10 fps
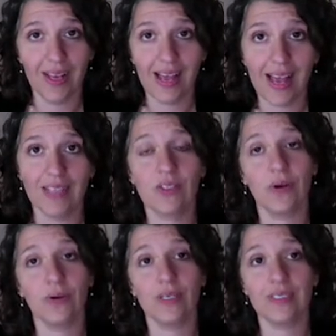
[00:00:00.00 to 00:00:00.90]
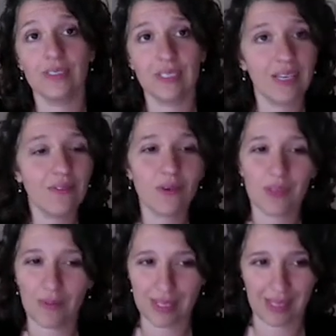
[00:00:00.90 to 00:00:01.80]
And so to give you
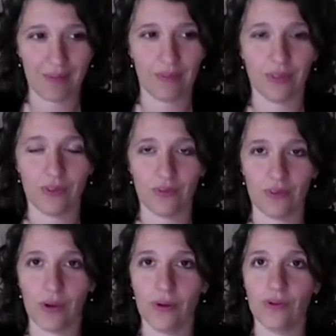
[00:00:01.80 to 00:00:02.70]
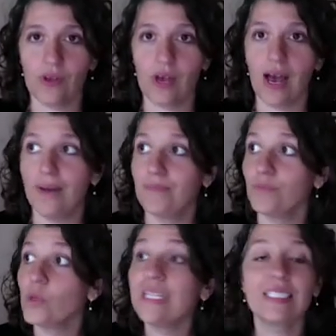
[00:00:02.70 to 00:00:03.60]
some examples of those,
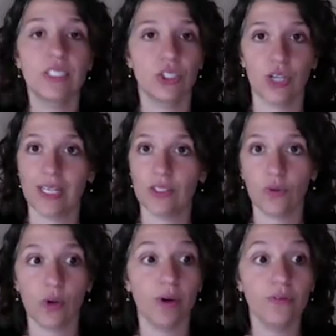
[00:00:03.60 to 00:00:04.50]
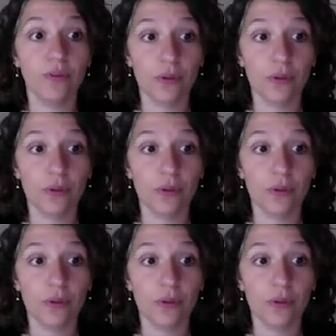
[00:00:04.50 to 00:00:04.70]
we need to transform our food